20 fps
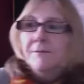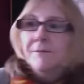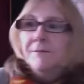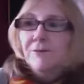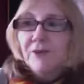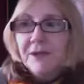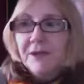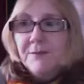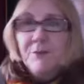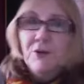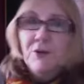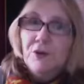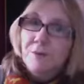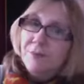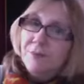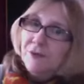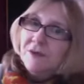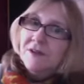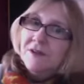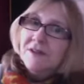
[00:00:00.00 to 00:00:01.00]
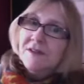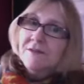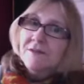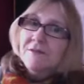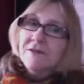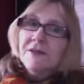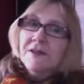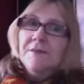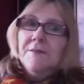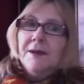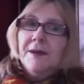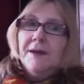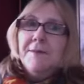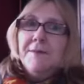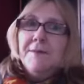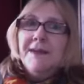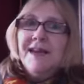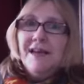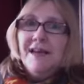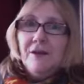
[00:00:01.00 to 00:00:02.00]
read more books written by
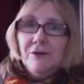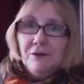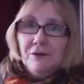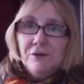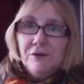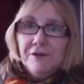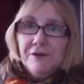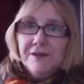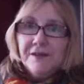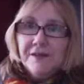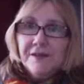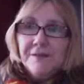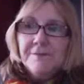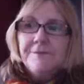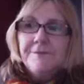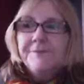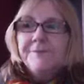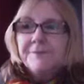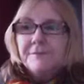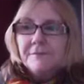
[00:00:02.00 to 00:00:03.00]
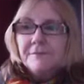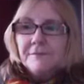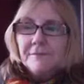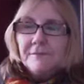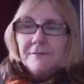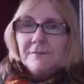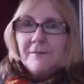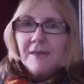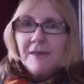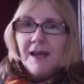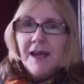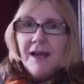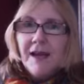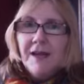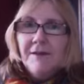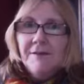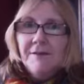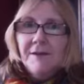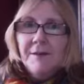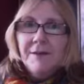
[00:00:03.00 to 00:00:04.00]
male authors.
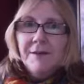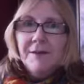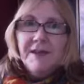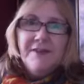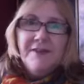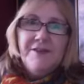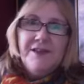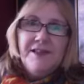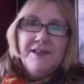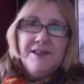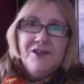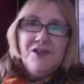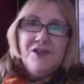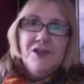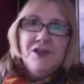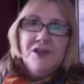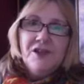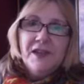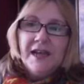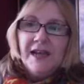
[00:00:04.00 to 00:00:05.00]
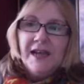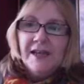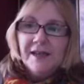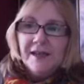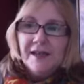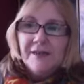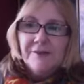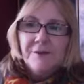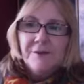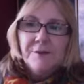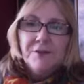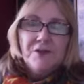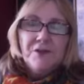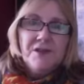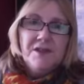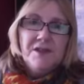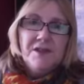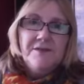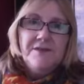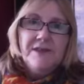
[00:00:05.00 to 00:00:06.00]
And I believe that literature can have a
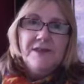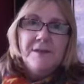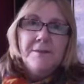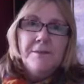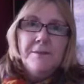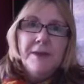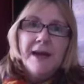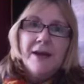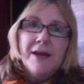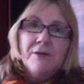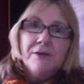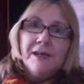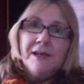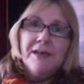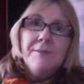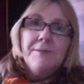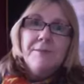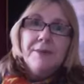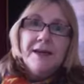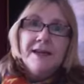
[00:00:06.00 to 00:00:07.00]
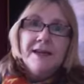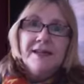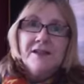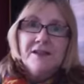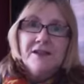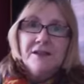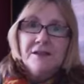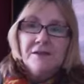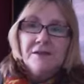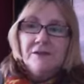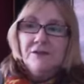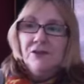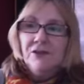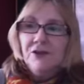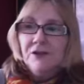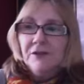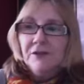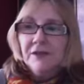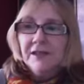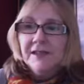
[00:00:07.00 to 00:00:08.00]
positive and empowering impact on
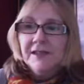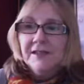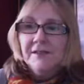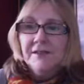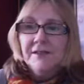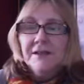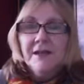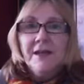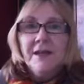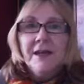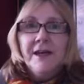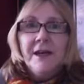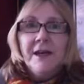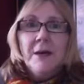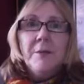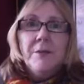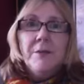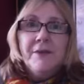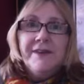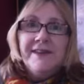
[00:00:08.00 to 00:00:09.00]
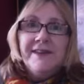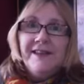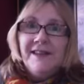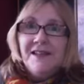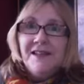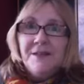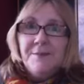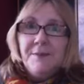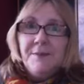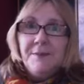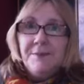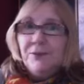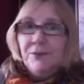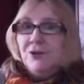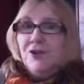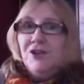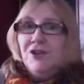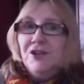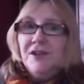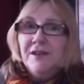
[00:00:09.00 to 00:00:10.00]
young girls, but they need to be
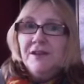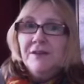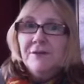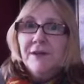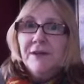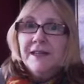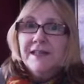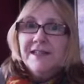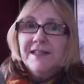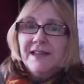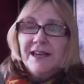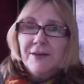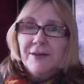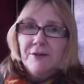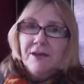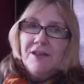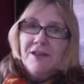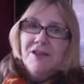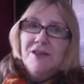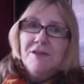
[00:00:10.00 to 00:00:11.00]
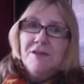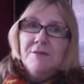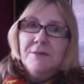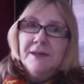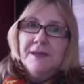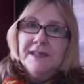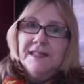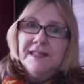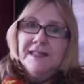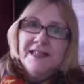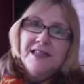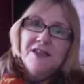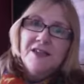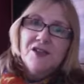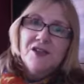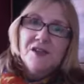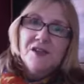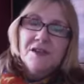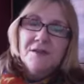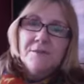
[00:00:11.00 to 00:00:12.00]
pushed in the right direction by
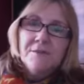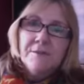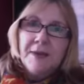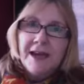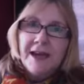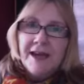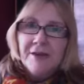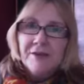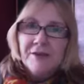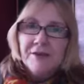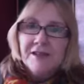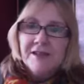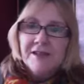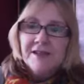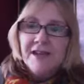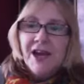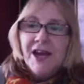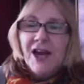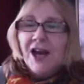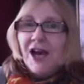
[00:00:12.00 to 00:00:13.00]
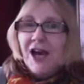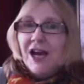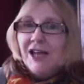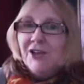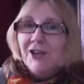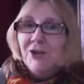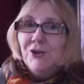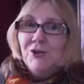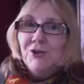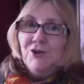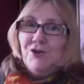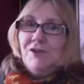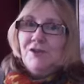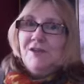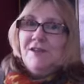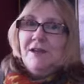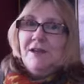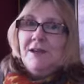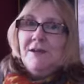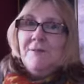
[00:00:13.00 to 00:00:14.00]
teachers and parents and not
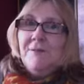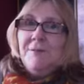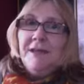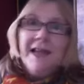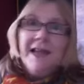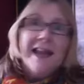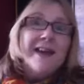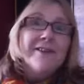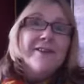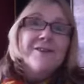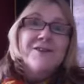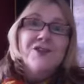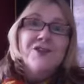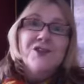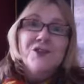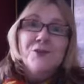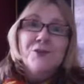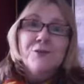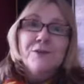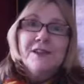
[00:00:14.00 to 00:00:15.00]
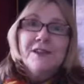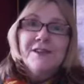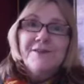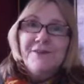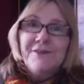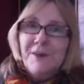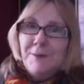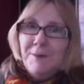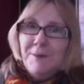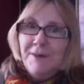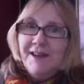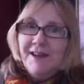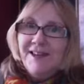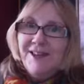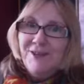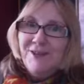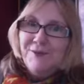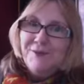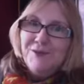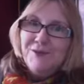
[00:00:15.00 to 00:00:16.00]
just be left to read vampire
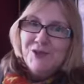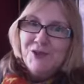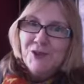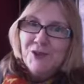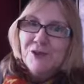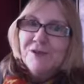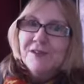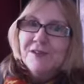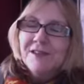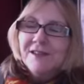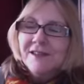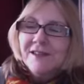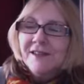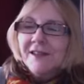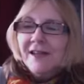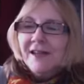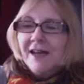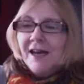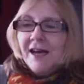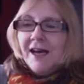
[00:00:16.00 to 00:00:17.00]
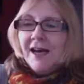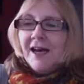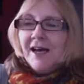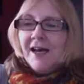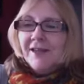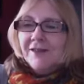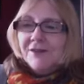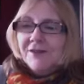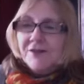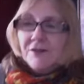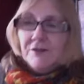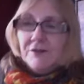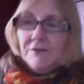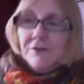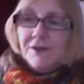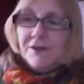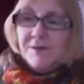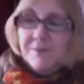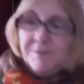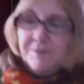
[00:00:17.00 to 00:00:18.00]
love stories. And there's
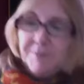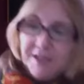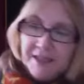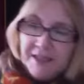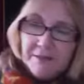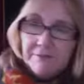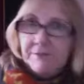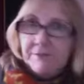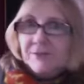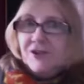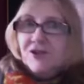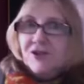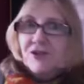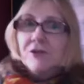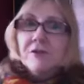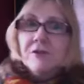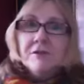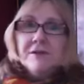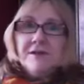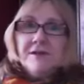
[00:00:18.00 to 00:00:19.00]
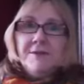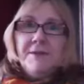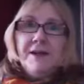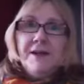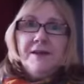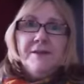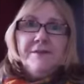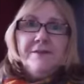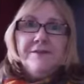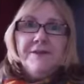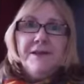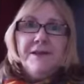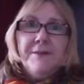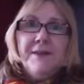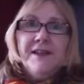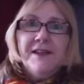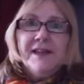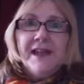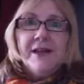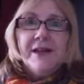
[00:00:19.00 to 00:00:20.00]
always been strong, smart
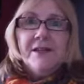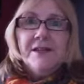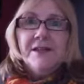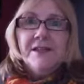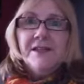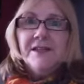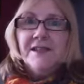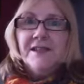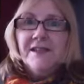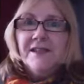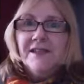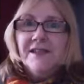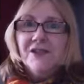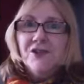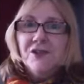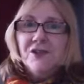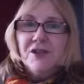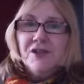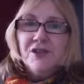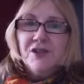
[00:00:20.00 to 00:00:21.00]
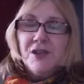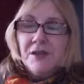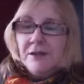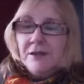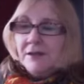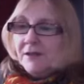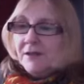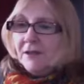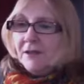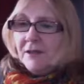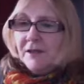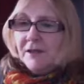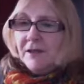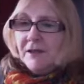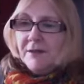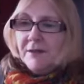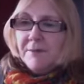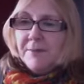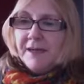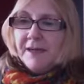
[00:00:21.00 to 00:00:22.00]
female characters in literature,
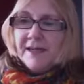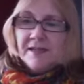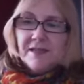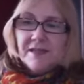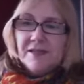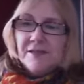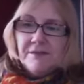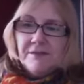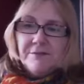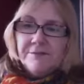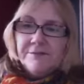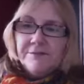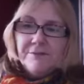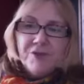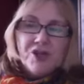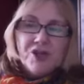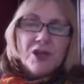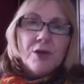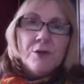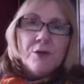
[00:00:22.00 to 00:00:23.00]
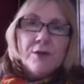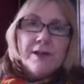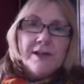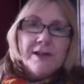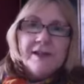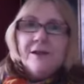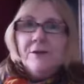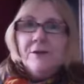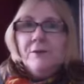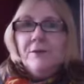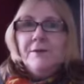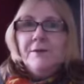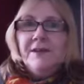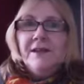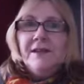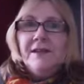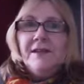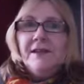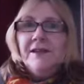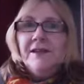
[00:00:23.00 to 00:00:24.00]
going back to Jo in Little
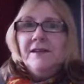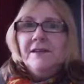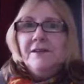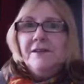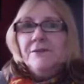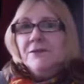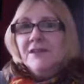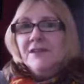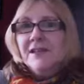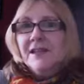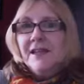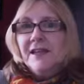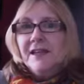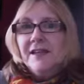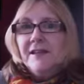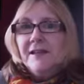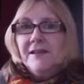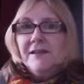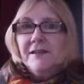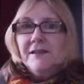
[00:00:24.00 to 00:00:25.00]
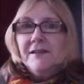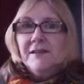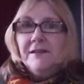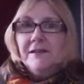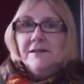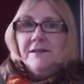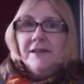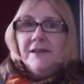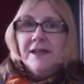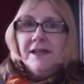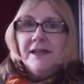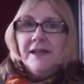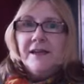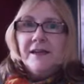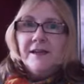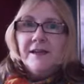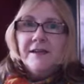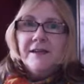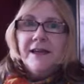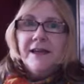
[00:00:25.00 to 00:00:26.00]
Women and Lucy in the
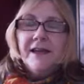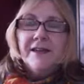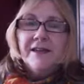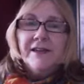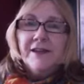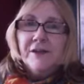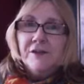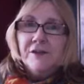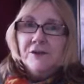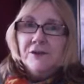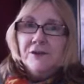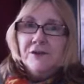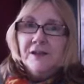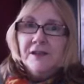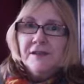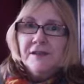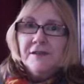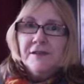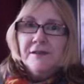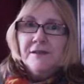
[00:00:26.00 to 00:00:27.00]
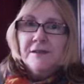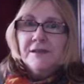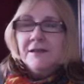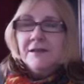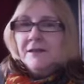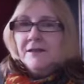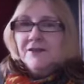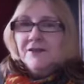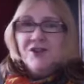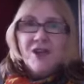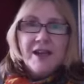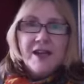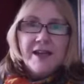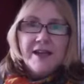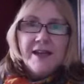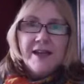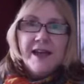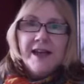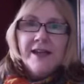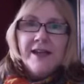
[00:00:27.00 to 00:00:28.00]
Narnia Chronicles,
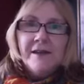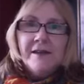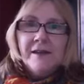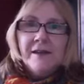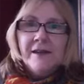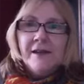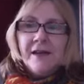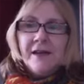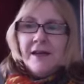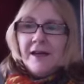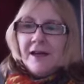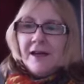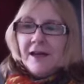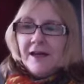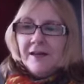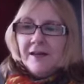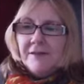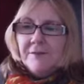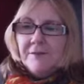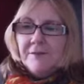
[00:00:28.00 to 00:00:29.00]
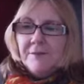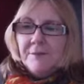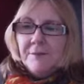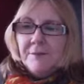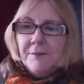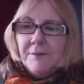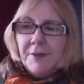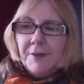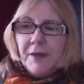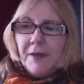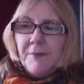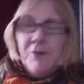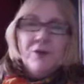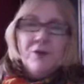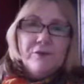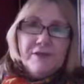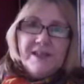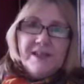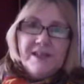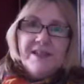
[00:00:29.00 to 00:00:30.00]
Jane Eyre. But a
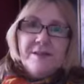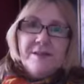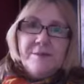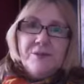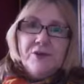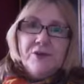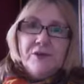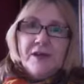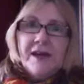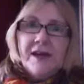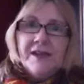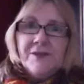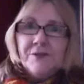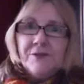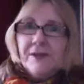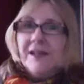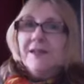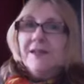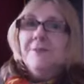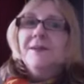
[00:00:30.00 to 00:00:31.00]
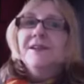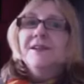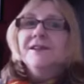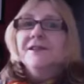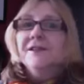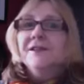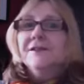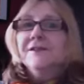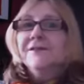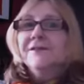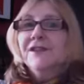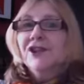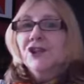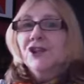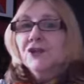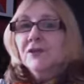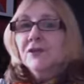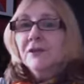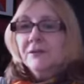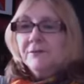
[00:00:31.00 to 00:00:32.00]
more recent book that I'd recommend for
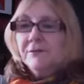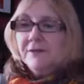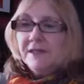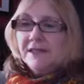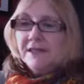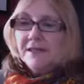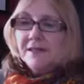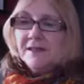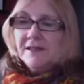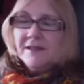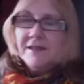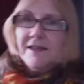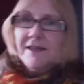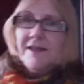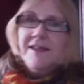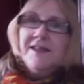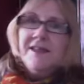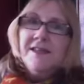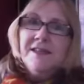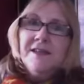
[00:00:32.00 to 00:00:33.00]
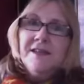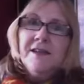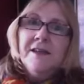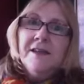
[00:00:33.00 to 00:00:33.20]
younger readers is